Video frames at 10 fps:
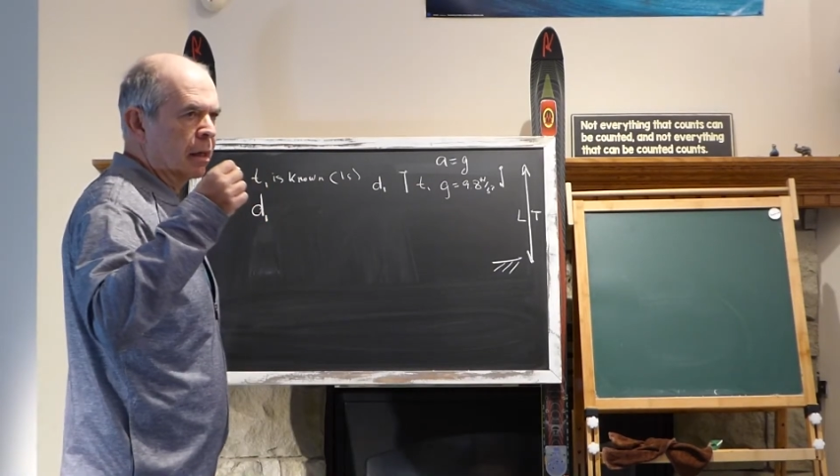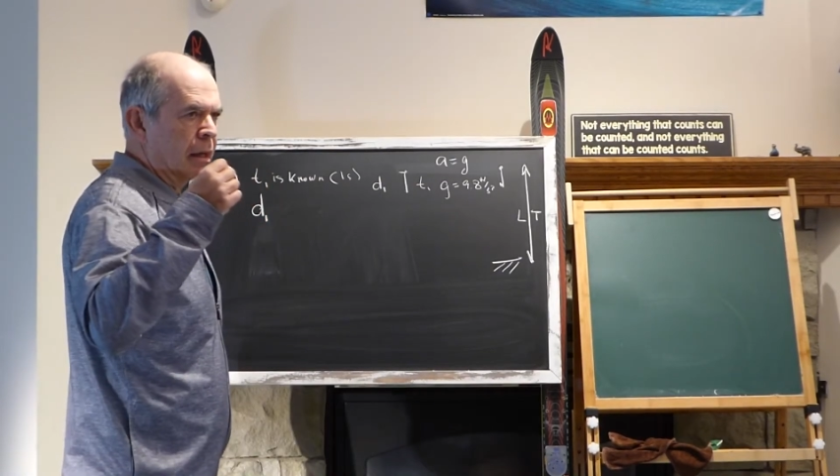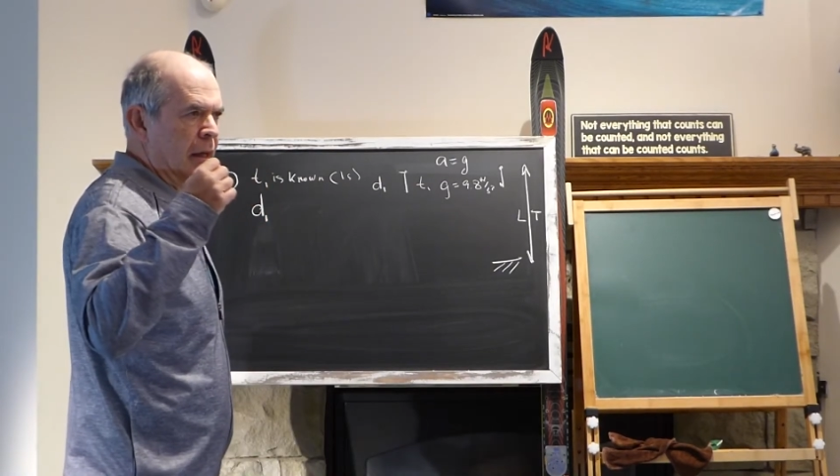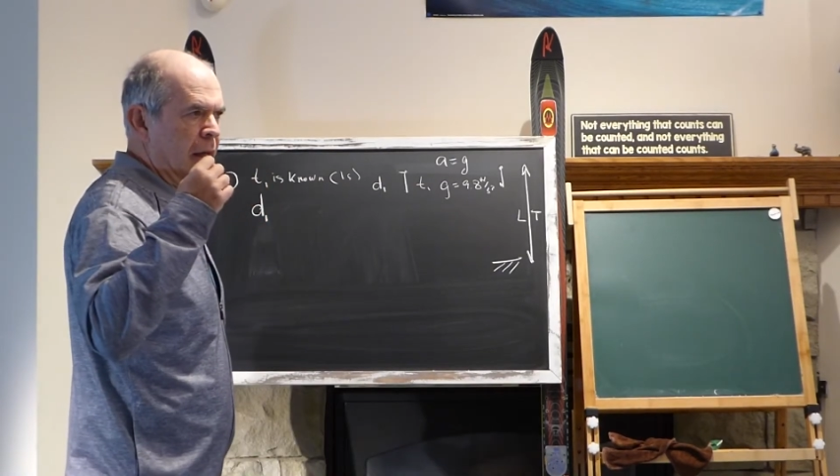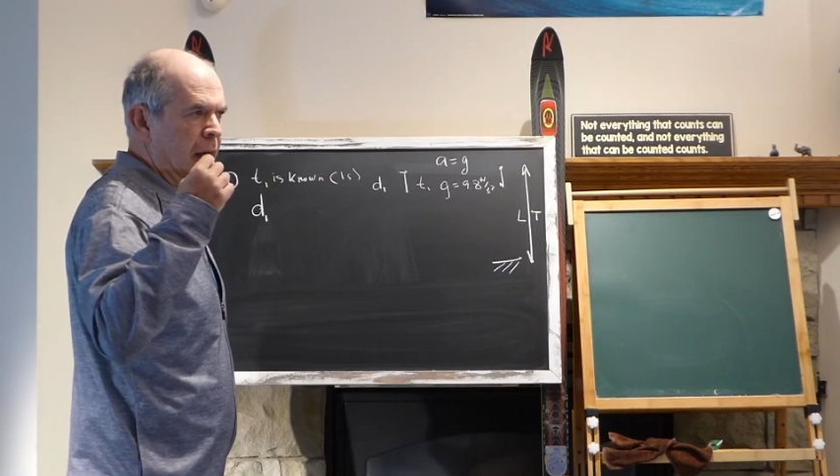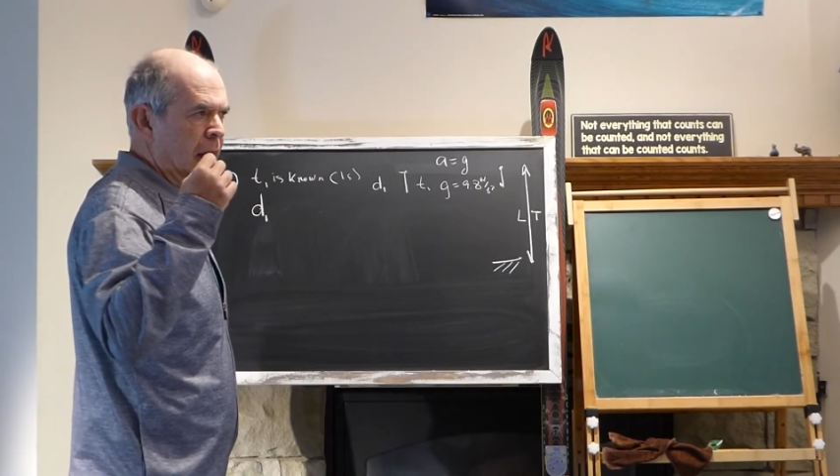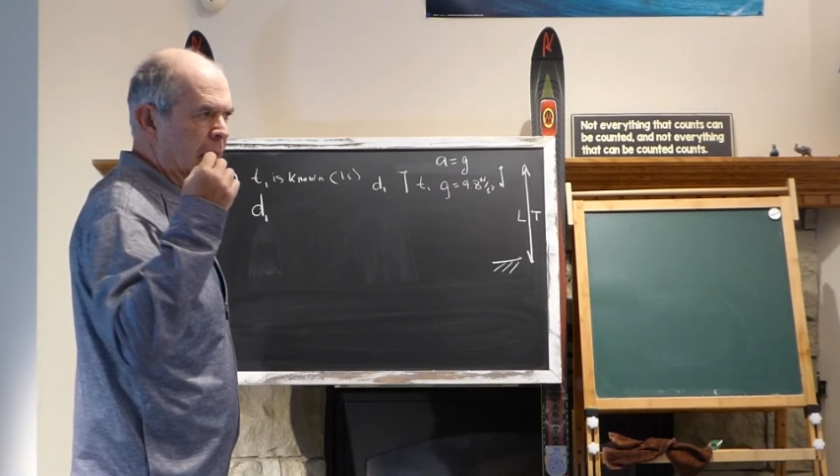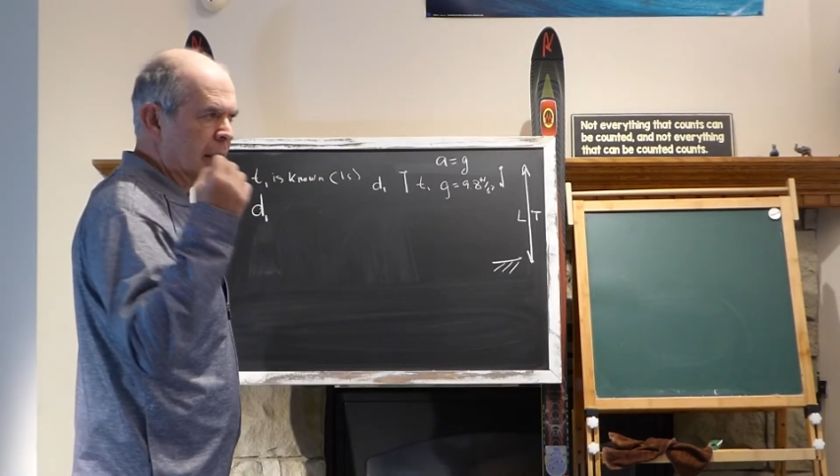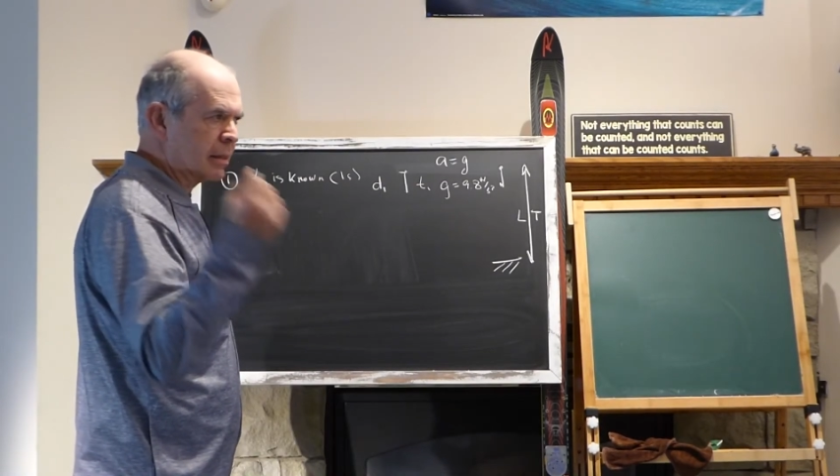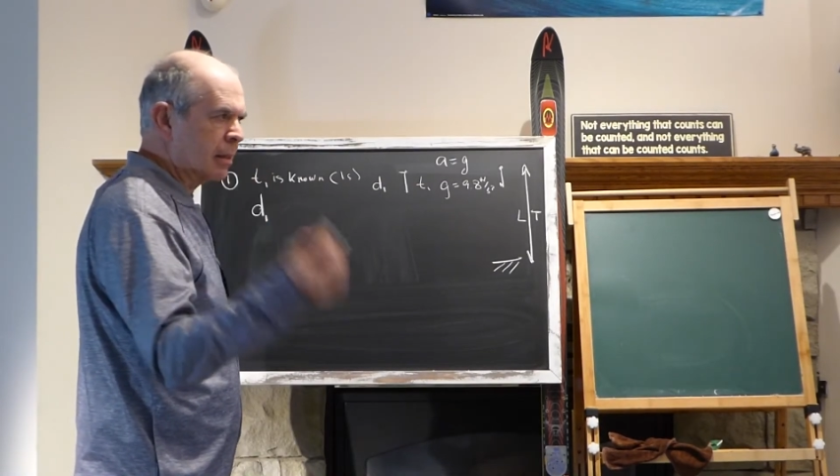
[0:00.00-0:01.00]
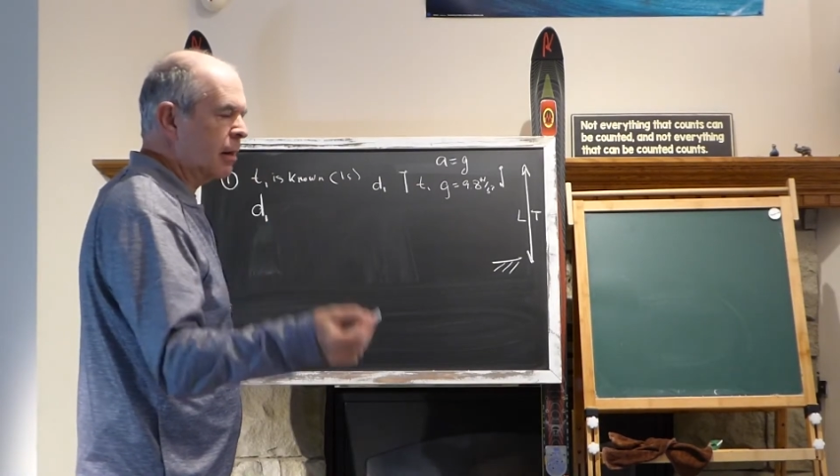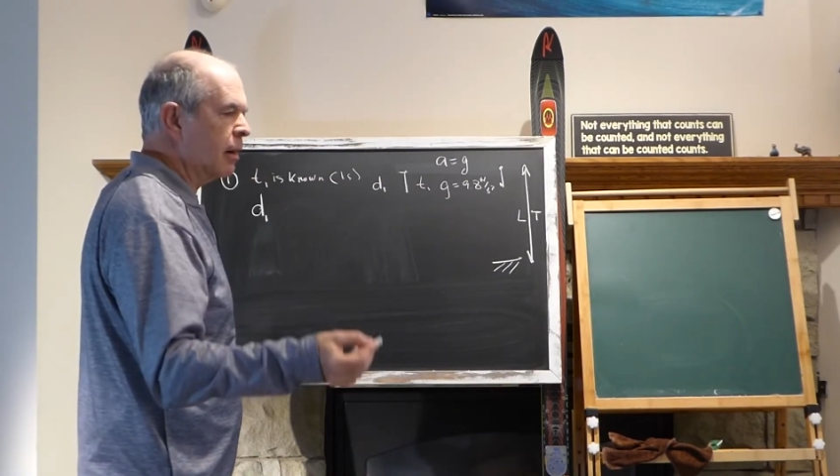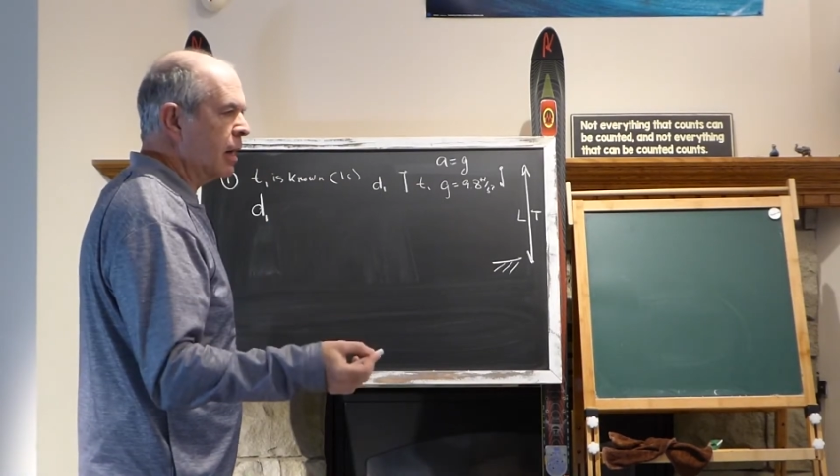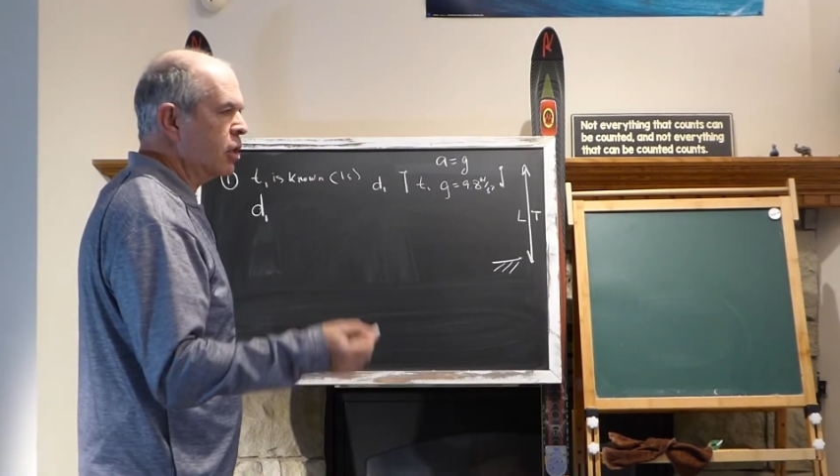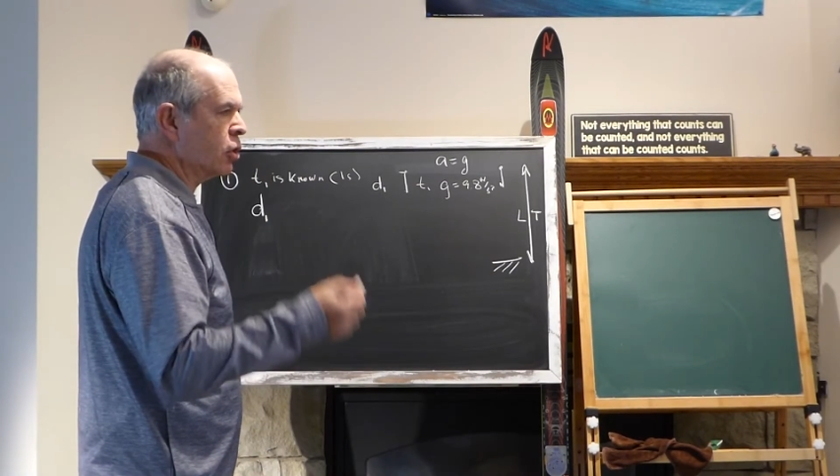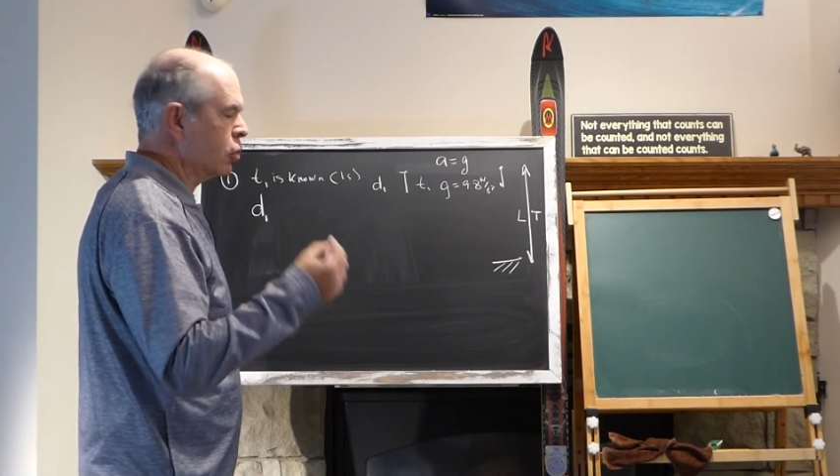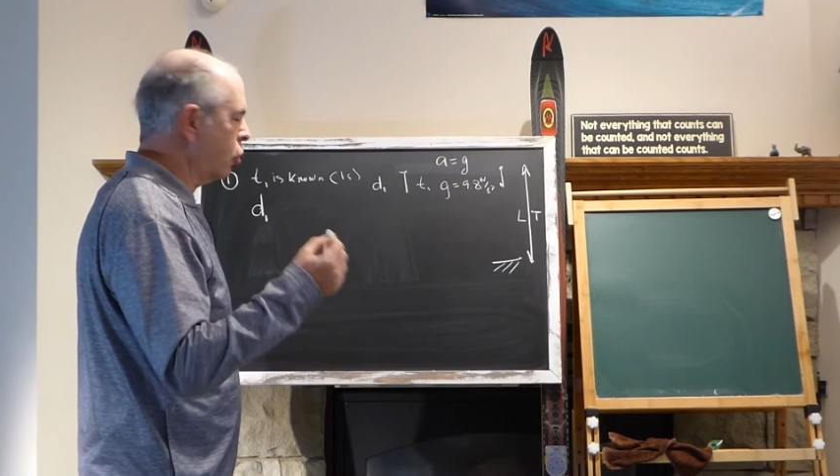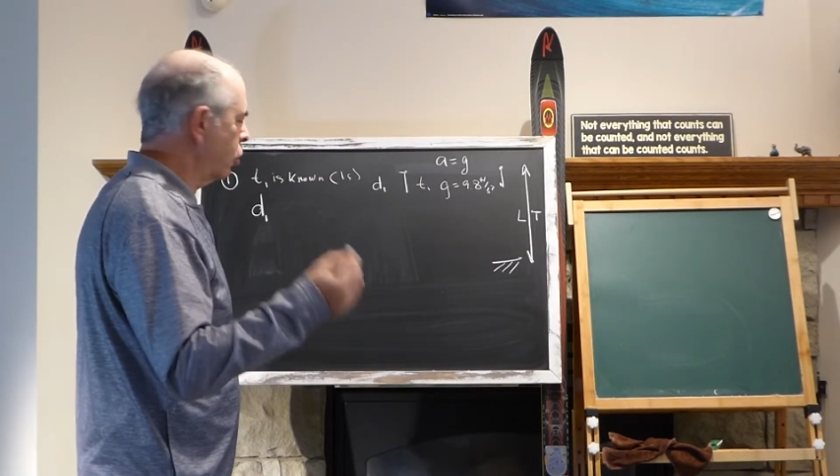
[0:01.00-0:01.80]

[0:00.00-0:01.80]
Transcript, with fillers: uh, acceleration